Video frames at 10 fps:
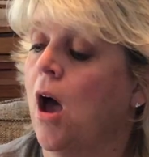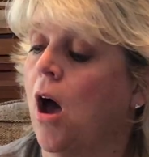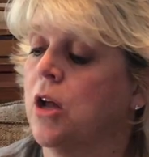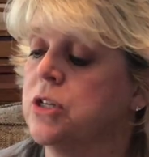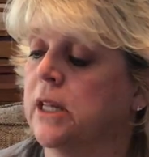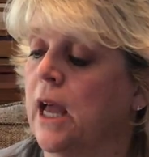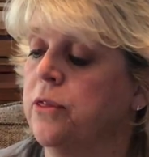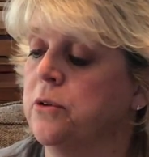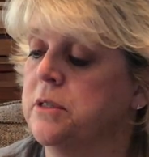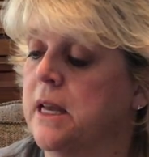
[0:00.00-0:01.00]
On July
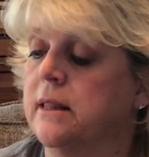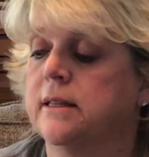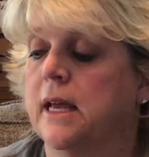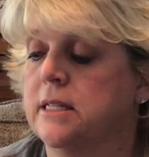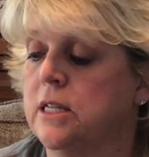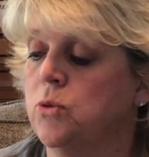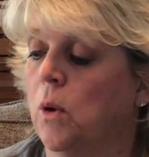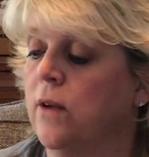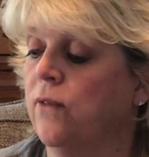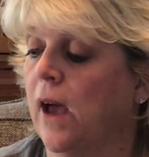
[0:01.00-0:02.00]
13,
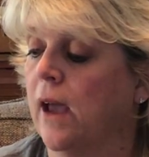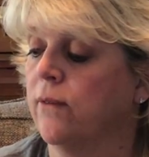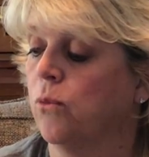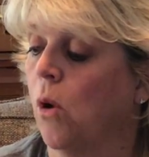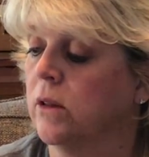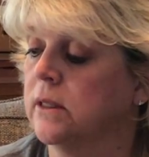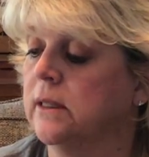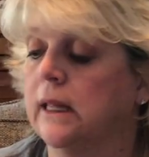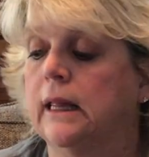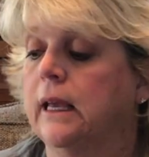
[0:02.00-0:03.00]
1925, Walt and
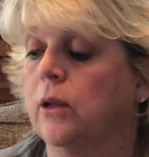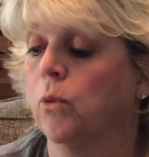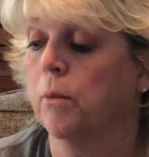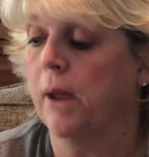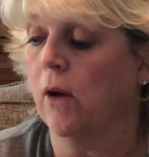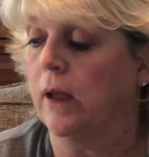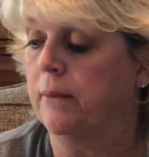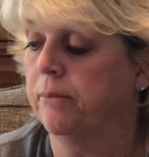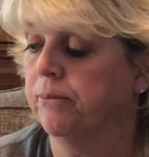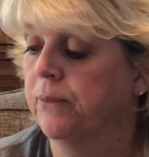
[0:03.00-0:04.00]
Lillian were married.
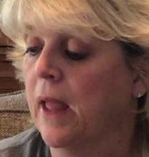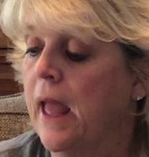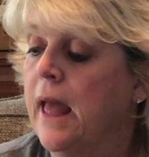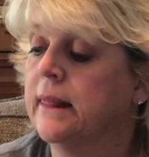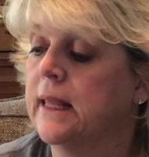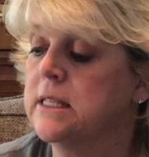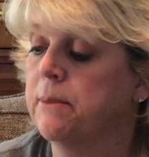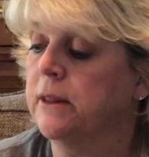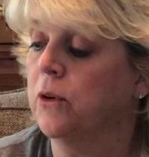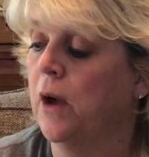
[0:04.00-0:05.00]
They
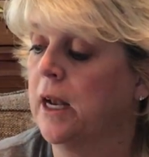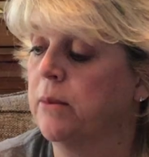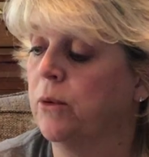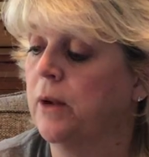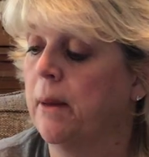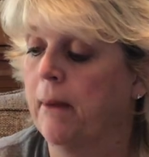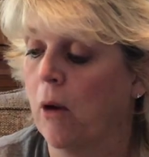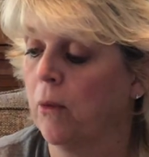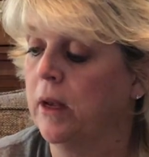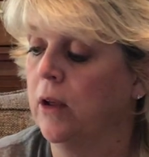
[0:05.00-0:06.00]
spent their honeymoon at
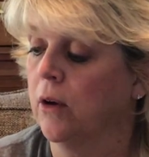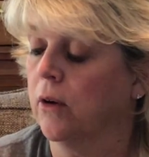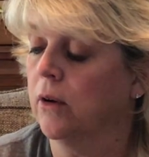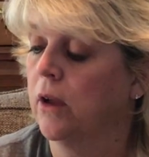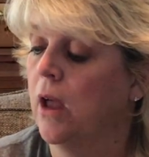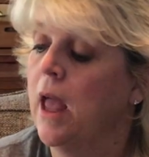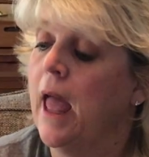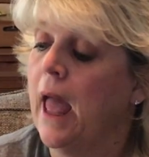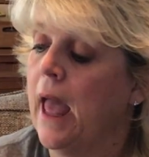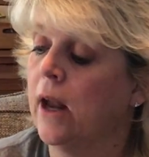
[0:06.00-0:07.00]
Mount Rainier,
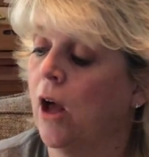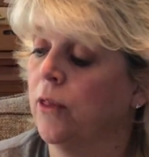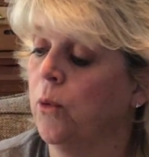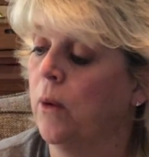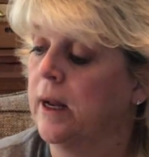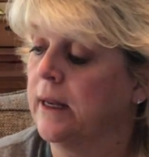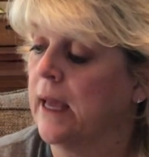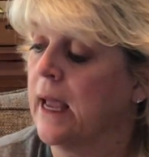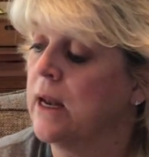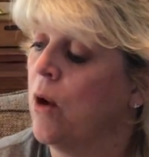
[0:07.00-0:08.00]
and on their wedding
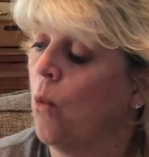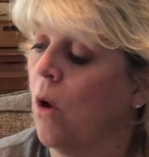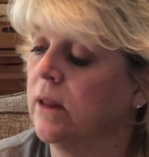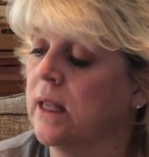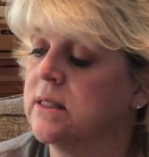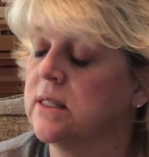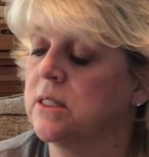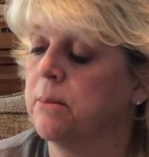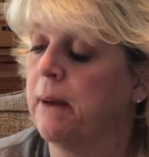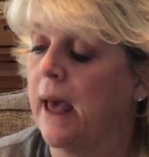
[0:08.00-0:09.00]
night, Walt had
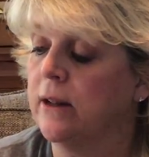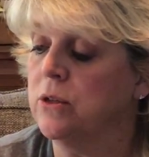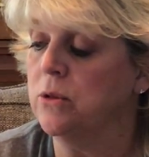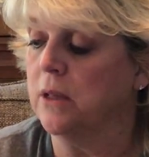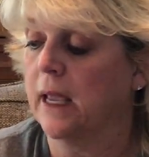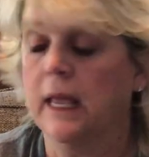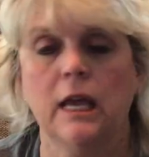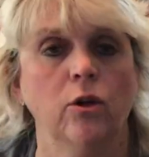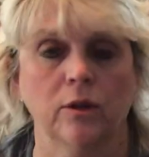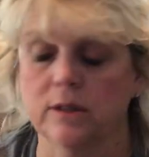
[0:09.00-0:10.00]
such a bad toothache he
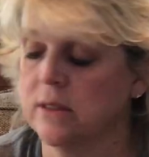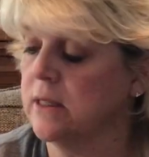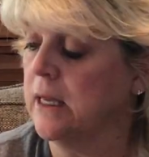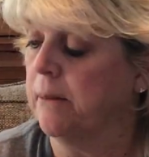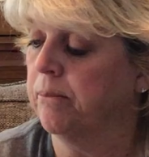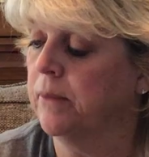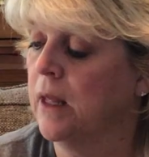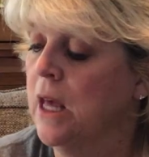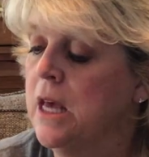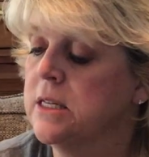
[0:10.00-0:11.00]
couldn't sleep.
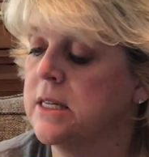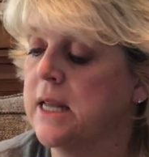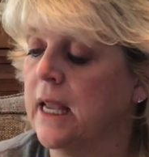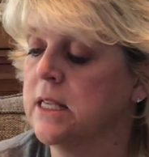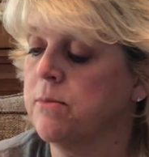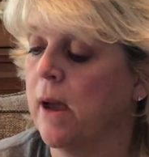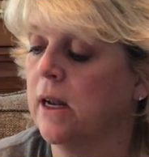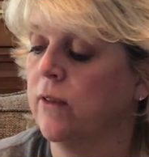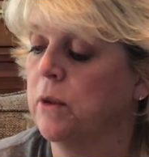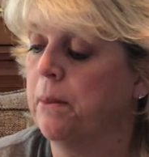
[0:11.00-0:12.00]
To take his mind
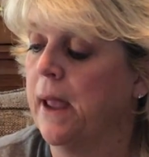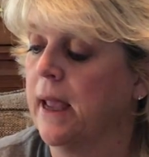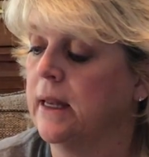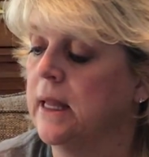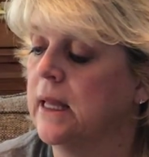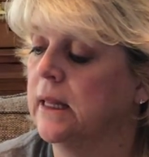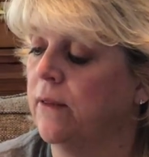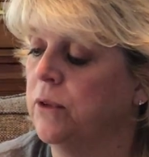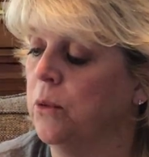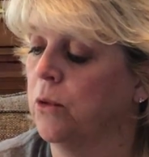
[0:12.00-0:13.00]
off the pain, he
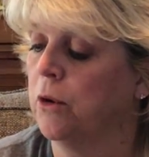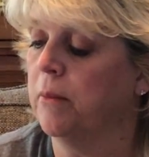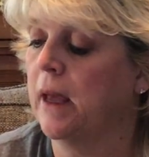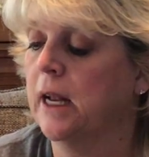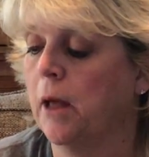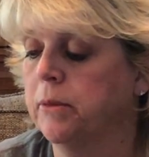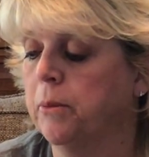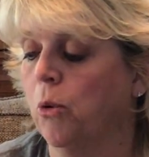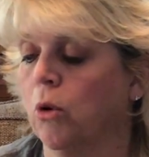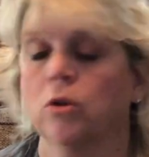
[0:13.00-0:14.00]
left their room and helped the
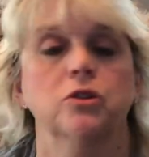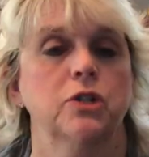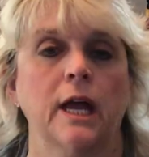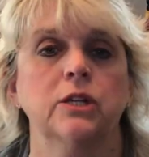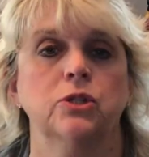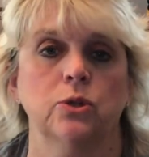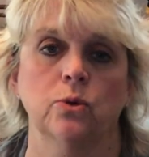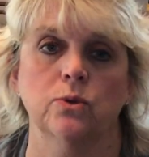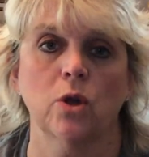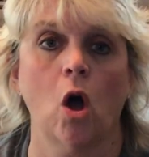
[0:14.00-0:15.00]
porter shine
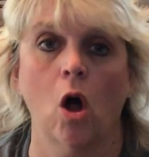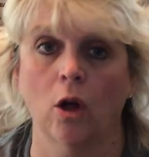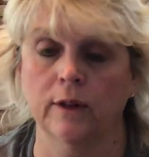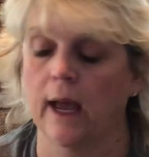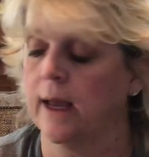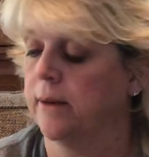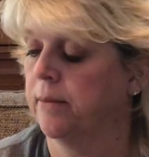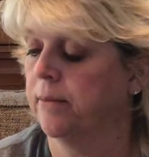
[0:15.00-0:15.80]
shoes all night.